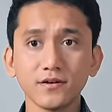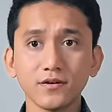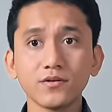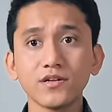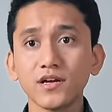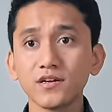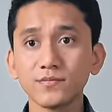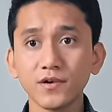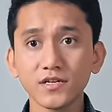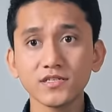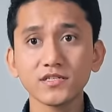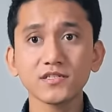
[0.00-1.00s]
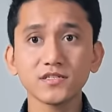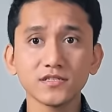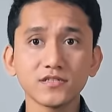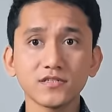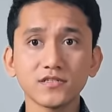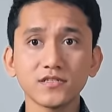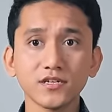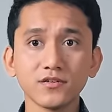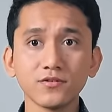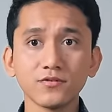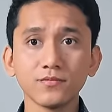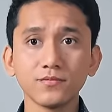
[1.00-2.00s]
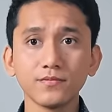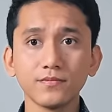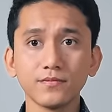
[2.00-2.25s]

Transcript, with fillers: or the other brothers and sisters in the group.